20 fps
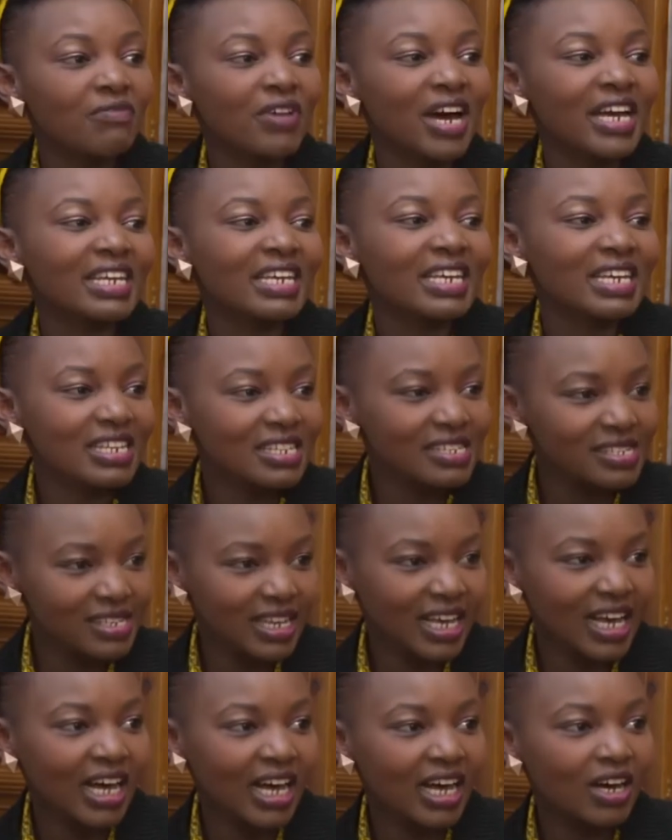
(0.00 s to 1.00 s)
an
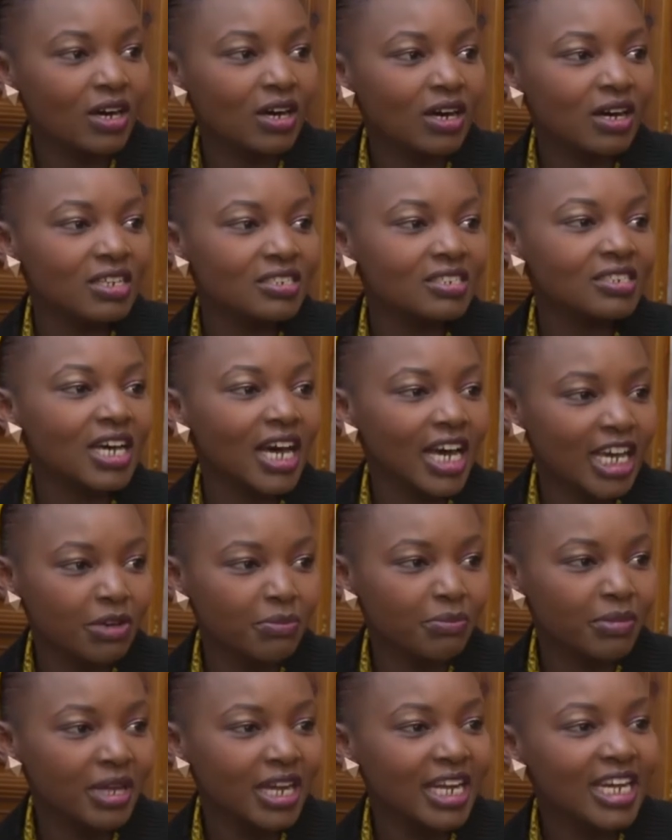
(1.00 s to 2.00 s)
easier
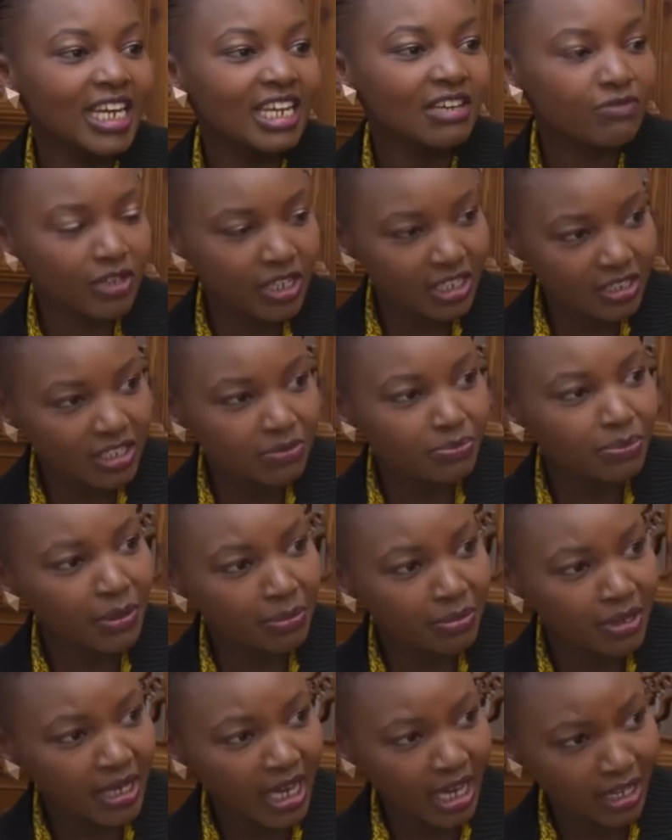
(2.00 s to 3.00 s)
time leaving the
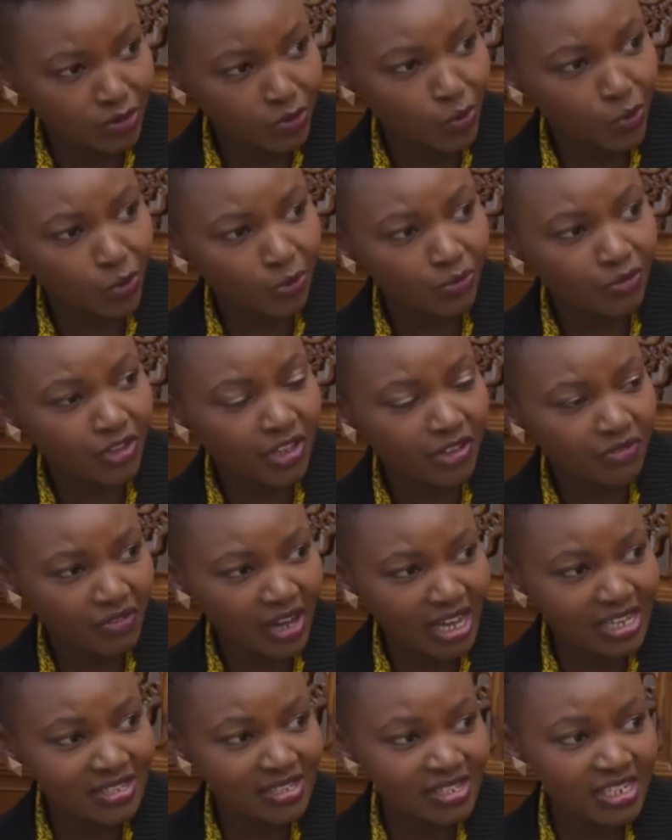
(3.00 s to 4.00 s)
baby at home for the
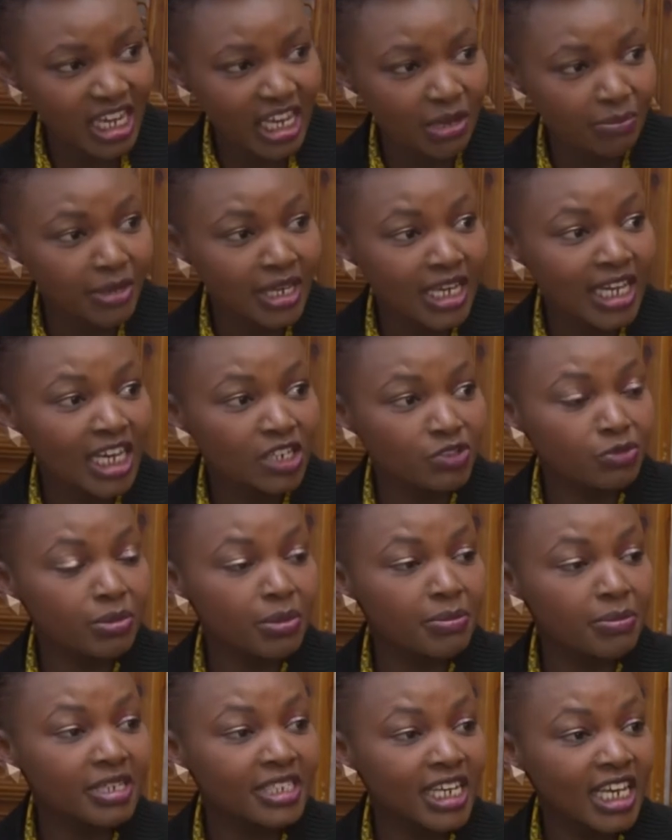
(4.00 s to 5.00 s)
first time, it would
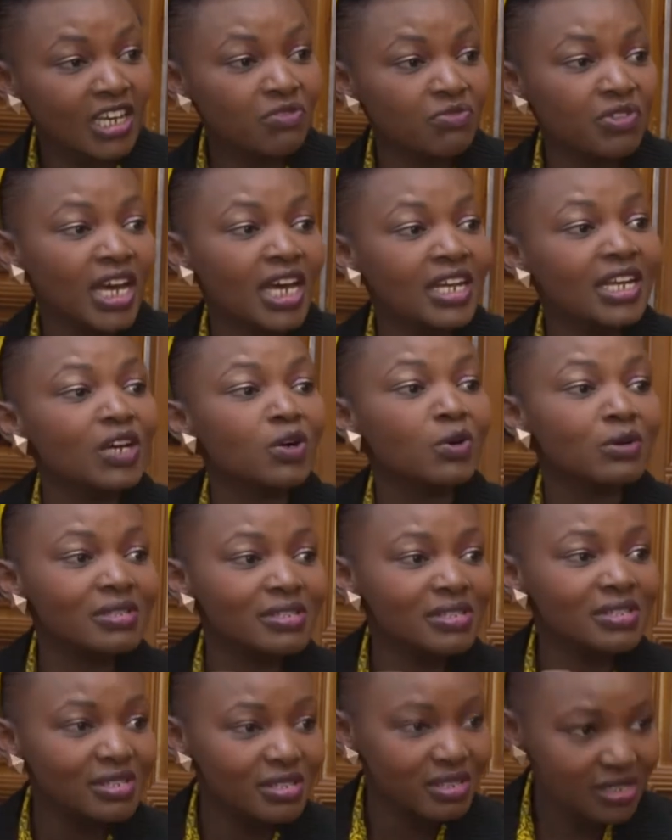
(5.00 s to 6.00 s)
be better if they had a
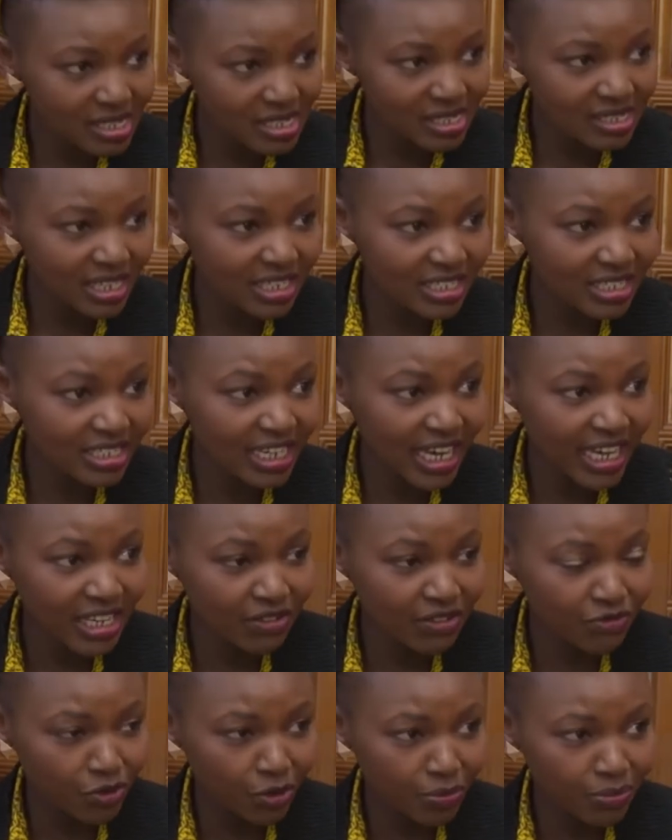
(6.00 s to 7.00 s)
consistent nanny
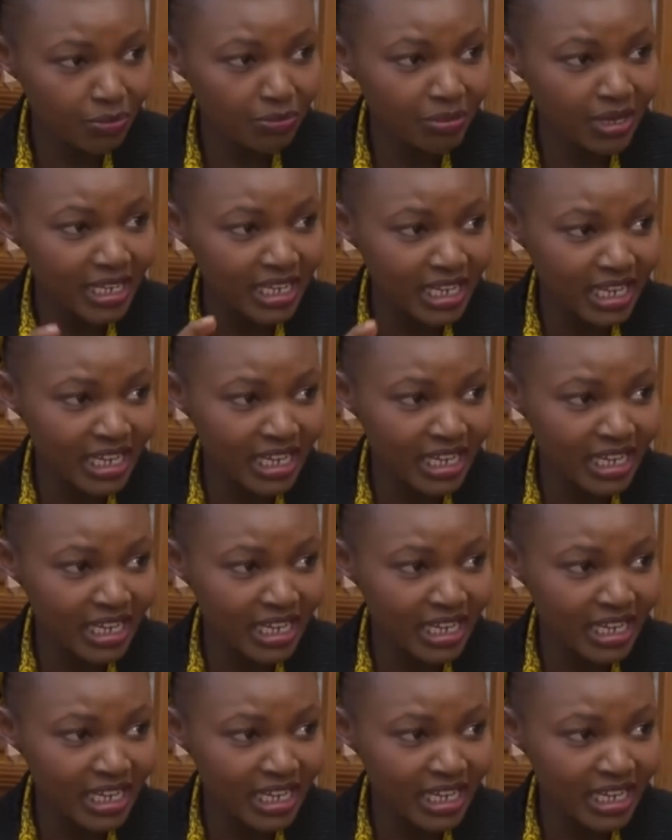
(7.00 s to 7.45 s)
from the beginning,